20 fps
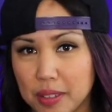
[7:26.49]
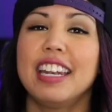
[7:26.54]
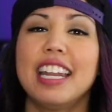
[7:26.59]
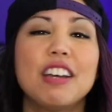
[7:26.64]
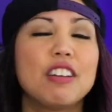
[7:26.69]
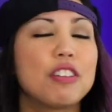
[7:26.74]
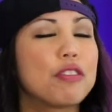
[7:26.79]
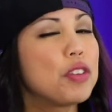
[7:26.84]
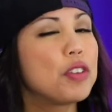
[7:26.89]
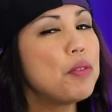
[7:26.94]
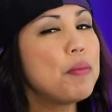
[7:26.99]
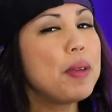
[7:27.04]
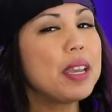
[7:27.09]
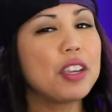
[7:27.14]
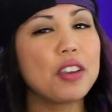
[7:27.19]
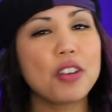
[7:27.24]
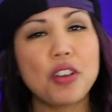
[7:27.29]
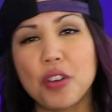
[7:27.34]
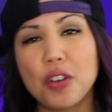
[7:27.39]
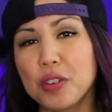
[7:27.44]
Now, if you make
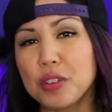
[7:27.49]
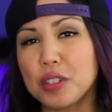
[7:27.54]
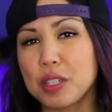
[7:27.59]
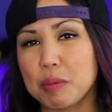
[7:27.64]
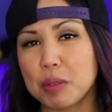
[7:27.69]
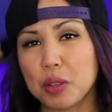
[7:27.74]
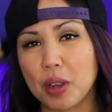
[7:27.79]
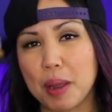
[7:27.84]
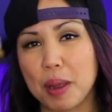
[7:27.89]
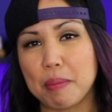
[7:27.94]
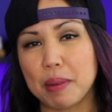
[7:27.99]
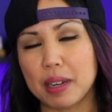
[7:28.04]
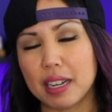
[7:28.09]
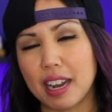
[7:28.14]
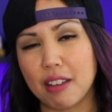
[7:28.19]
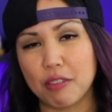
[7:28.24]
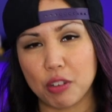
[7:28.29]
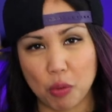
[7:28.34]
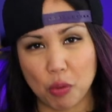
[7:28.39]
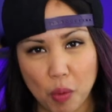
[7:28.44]
your own subscribe button
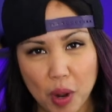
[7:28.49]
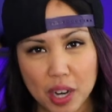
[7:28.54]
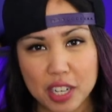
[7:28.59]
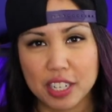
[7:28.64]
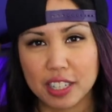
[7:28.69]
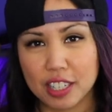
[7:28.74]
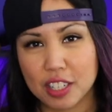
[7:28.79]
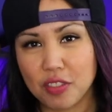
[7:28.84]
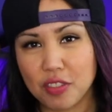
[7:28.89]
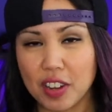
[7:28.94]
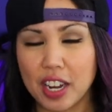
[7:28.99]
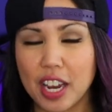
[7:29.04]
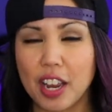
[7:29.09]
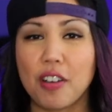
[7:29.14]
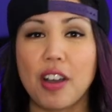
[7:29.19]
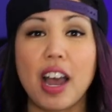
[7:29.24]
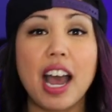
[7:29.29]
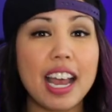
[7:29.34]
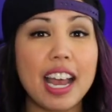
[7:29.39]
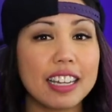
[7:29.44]
after watching this video,
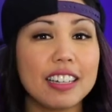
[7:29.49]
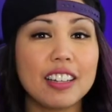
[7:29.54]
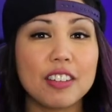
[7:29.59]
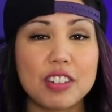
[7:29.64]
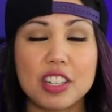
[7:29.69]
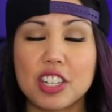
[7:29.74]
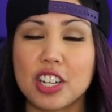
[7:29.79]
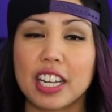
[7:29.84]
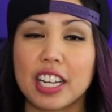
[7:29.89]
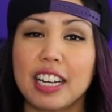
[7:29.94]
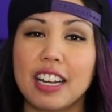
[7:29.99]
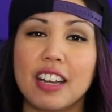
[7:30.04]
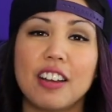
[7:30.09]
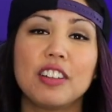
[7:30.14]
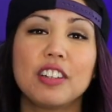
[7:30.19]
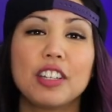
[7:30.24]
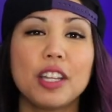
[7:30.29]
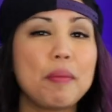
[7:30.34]
I'd love to check it out.